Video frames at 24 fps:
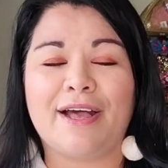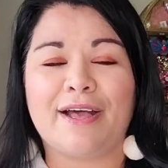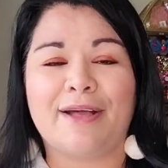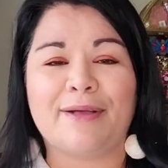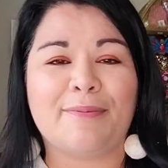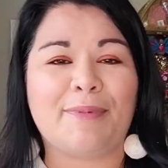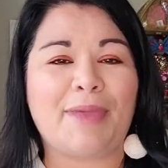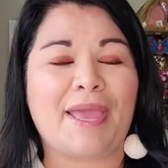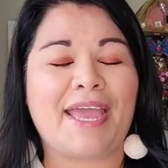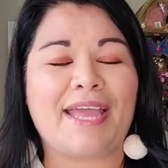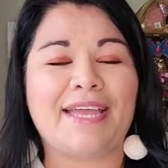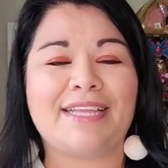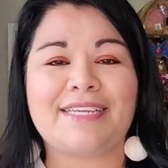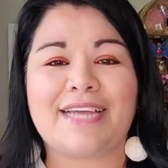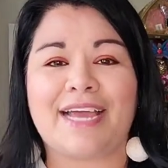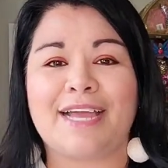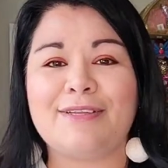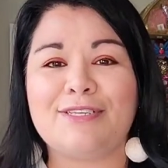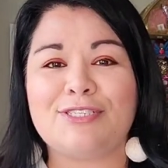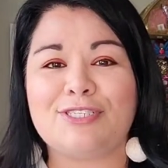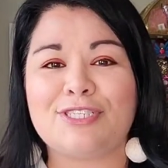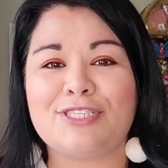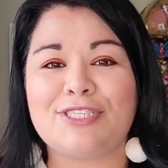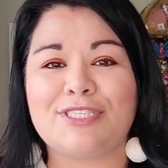Um, and
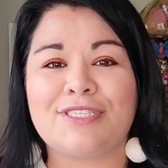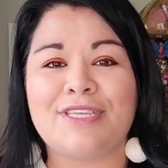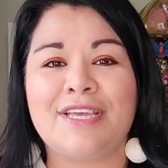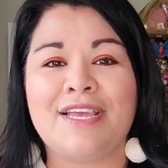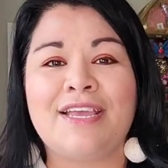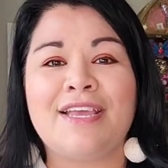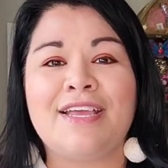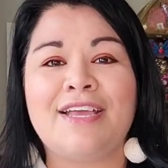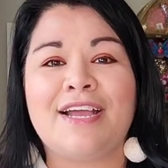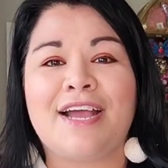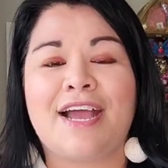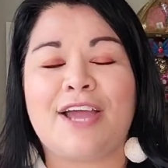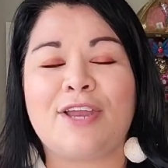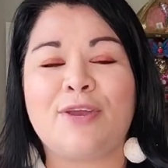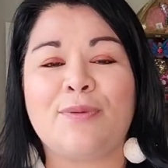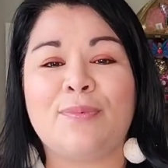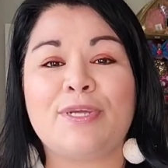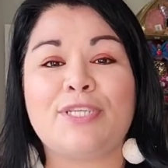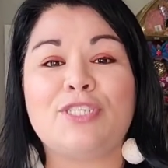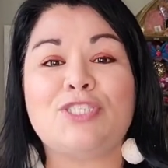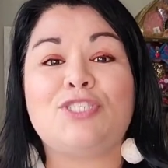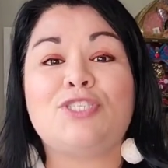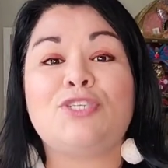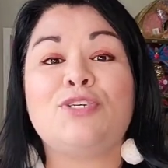I just, I
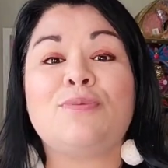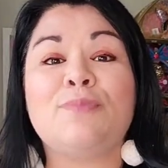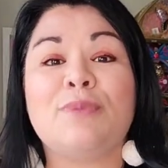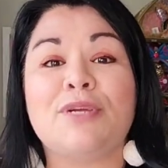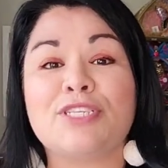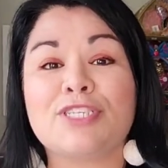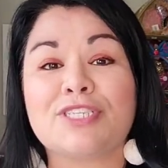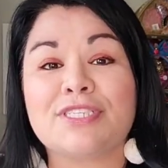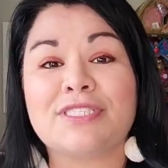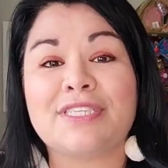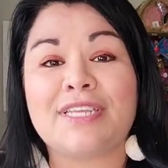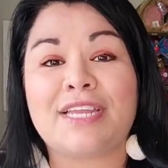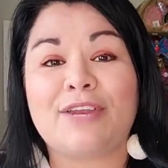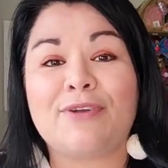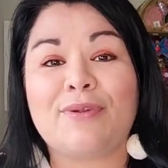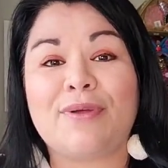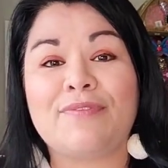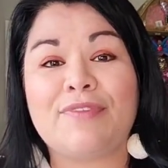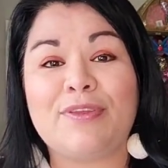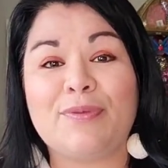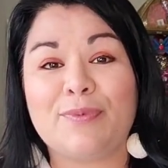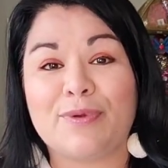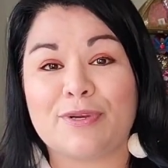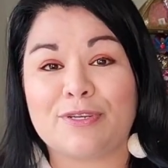don't want too much because then I
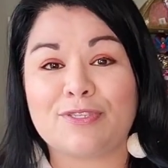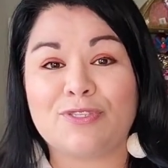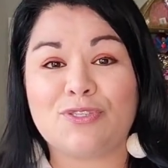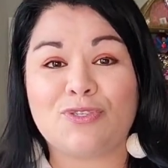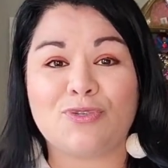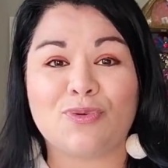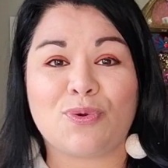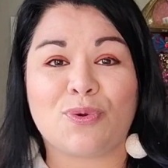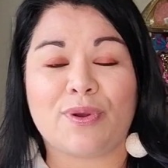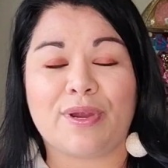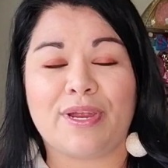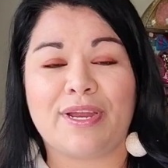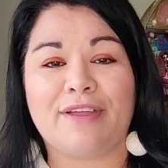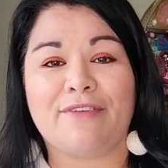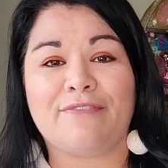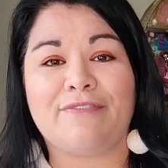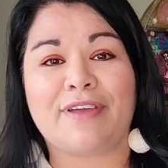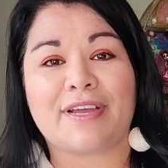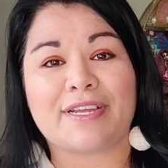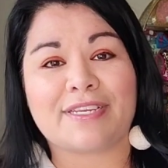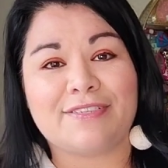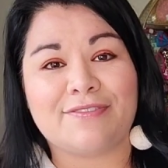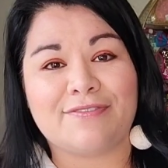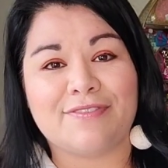don't have anywhere to store it
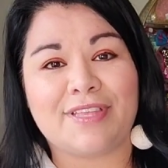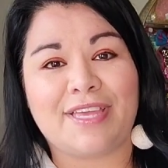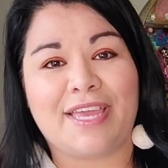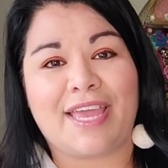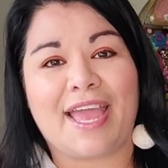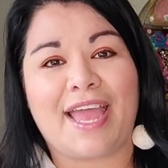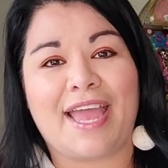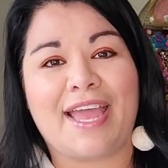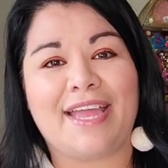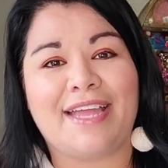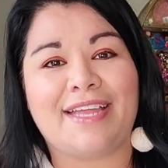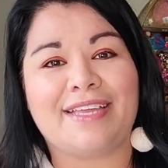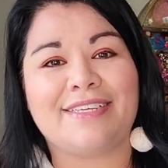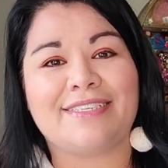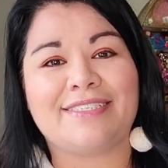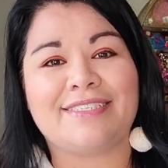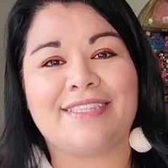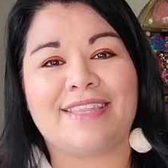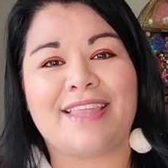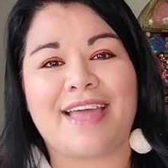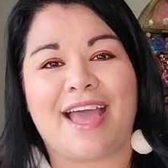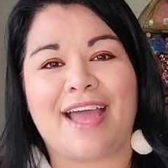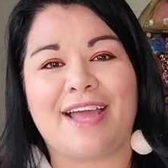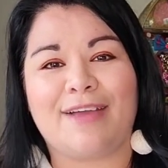effectively.
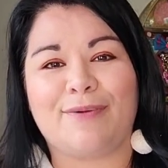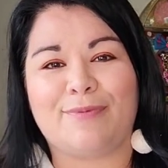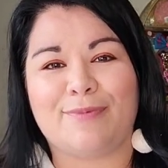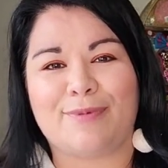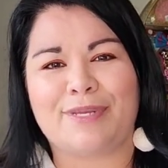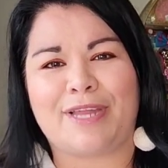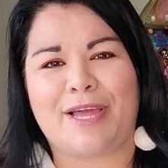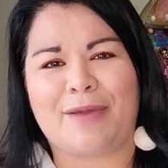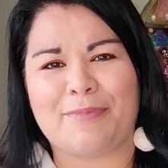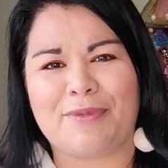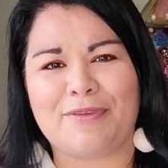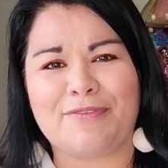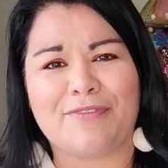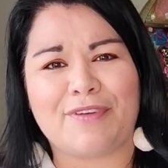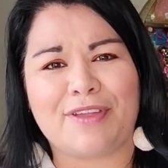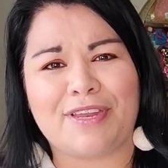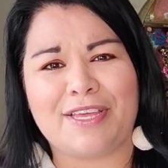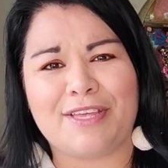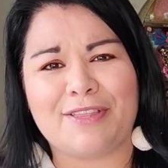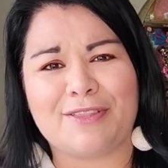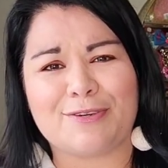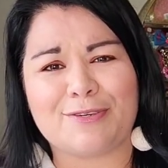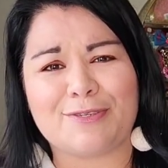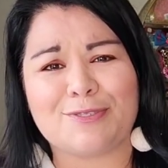And that would not be
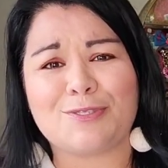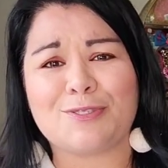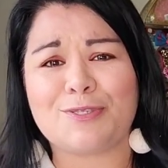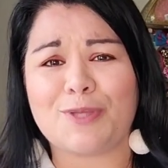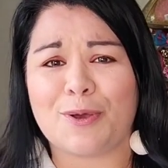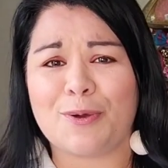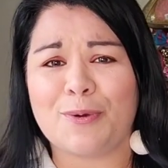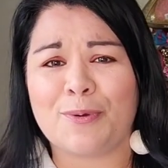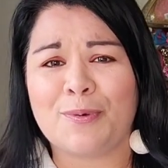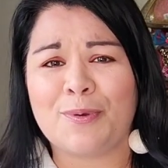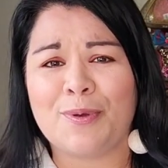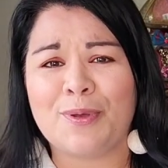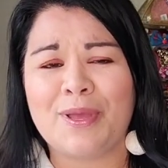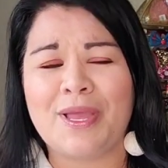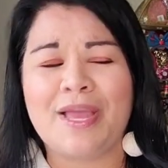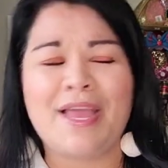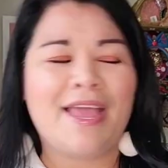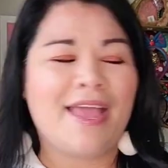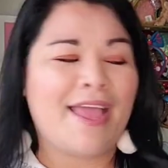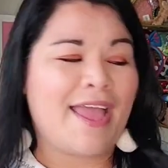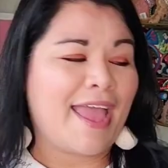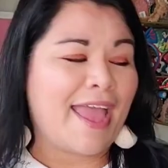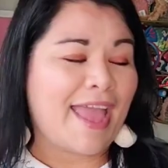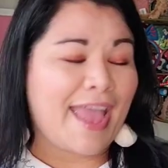fun either. So
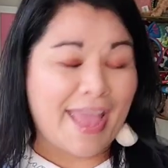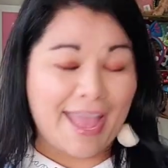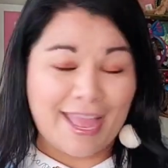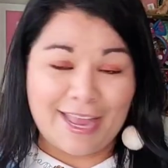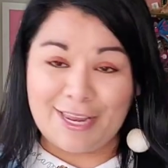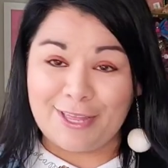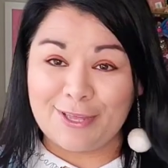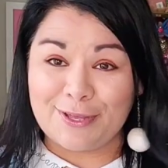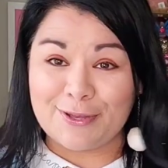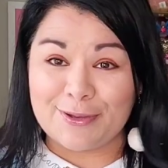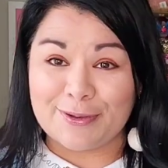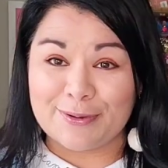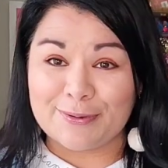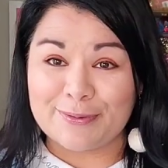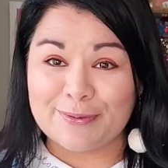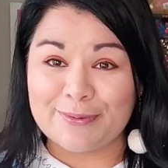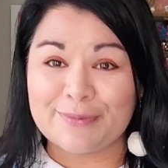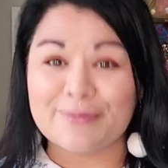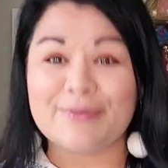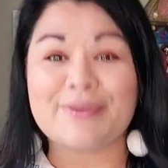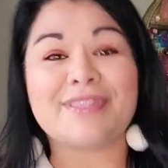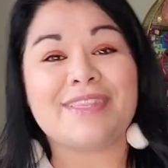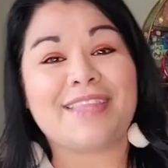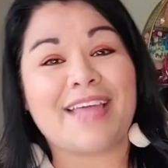Anywho,
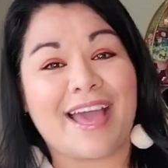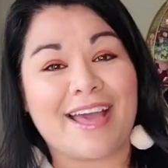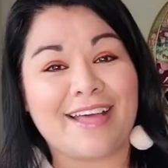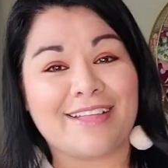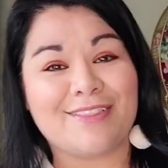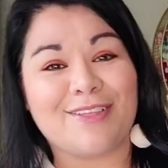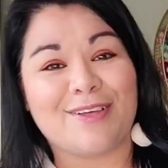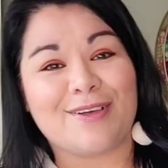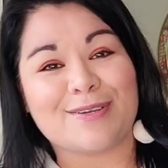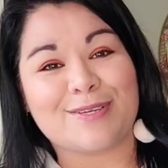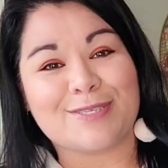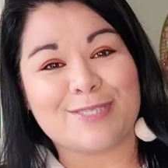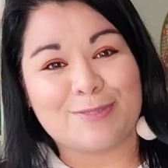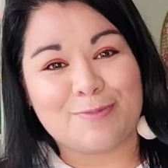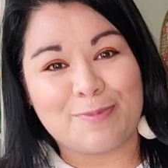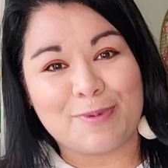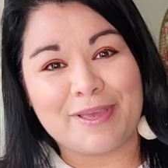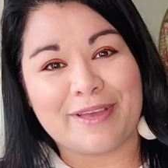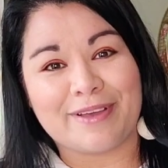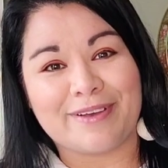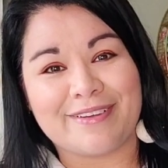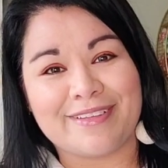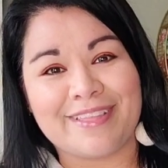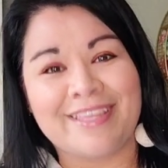with that long
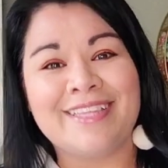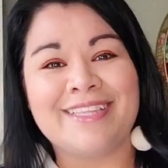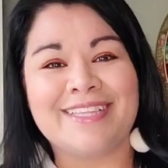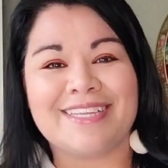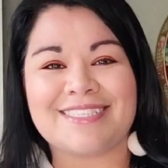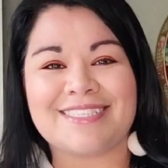spiel,